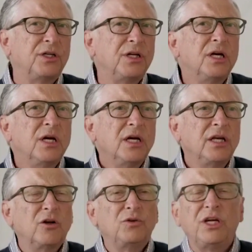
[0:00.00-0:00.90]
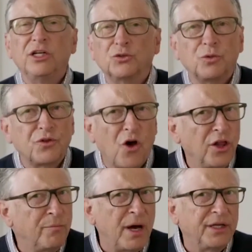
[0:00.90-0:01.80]
and, you know, deals with all
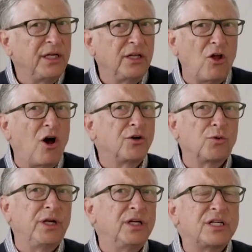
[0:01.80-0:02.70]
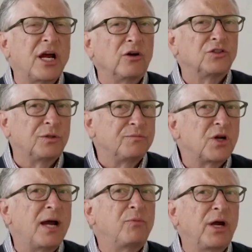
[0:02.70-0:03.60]
the money laundering and terrorism
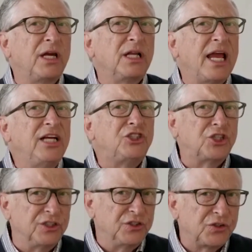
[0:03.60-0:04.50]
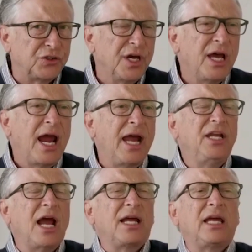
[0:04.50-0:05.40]
type regulations,
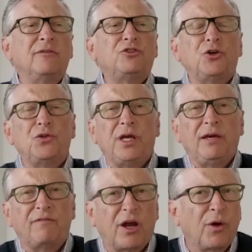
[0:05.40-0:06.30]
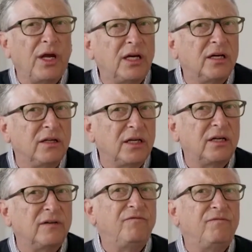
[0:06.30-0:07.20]
and yet gives you the very
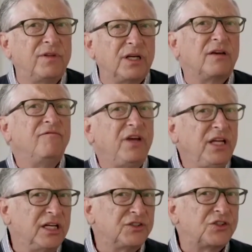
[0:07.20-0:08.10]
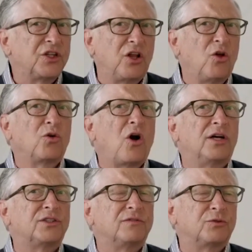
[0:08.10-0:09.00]
the convenience and the low
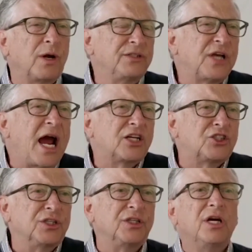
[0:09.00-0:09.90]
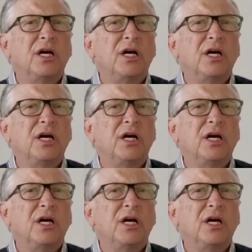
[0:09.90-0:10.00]
cost of transaction.